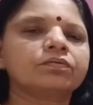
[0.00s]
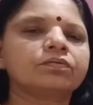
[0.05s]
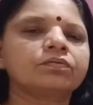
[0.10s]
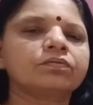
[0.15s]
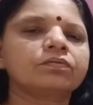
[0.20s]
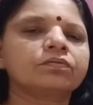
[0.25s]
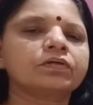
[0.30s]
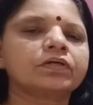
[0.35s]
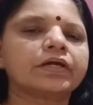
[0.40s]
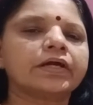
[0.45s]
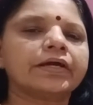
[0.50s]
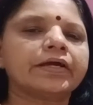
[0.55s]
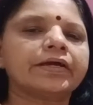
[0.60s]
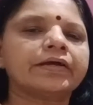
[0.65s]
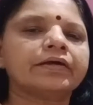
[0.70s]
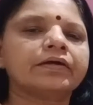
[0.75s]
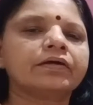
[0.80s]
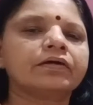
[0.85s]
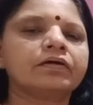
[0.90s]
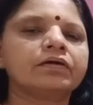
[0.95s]
to
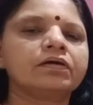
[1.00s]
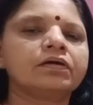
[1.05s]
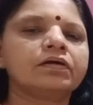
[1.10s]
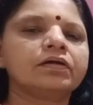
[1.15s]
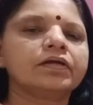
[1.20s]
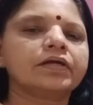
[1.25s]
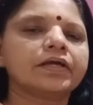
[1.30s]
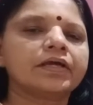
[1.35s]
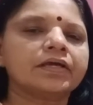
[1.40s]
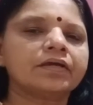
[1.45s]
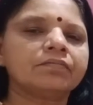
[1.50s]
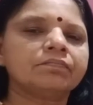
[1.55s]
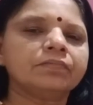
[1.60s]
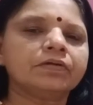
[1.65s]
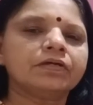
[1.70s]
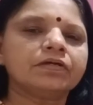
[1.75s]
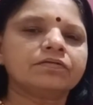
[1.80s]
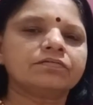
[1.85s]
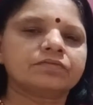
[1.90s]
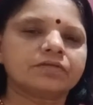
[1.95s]
triangle
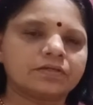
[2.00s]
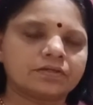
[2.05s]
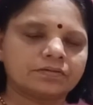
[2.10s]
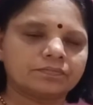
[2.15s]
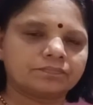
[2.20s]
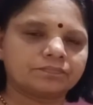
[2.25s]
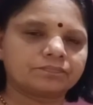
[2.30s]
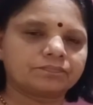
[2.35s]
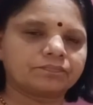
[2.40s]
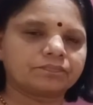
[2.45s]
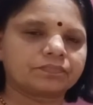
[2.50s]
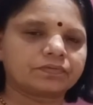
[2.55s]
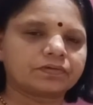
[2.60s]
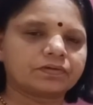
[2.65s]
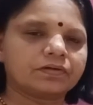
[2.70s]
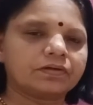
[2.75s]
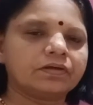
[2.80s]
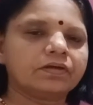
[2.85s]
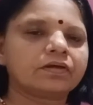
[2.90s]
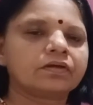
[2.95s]
ABC.
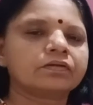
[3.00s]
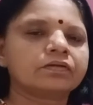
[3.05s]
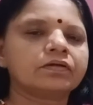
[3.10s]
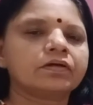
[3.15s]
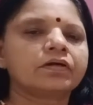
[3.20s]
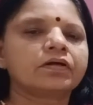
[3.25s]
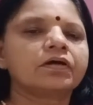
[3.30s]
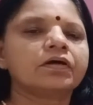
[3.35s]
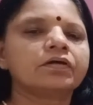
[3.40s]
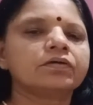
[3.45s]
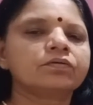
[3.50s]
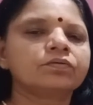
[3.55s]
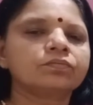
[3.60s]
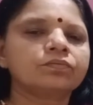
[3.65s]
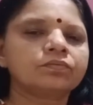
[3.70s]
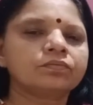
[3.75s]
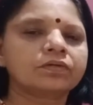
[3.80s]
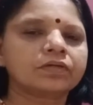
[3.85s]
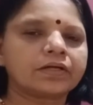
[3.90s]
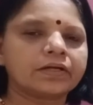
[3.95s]
Here there are
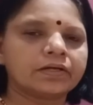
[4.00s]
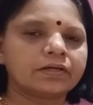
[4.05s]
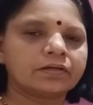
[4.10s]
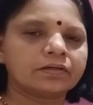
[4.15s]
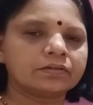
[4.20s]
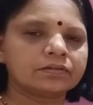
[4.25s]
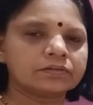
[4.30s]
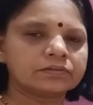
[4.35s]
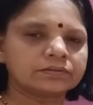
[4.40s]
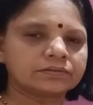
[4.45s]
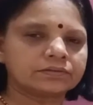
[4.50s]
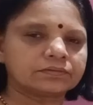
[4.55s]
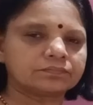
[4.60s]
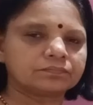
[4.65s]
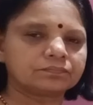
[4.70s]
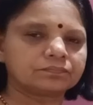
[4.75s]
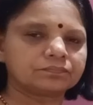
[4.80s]
two triangles.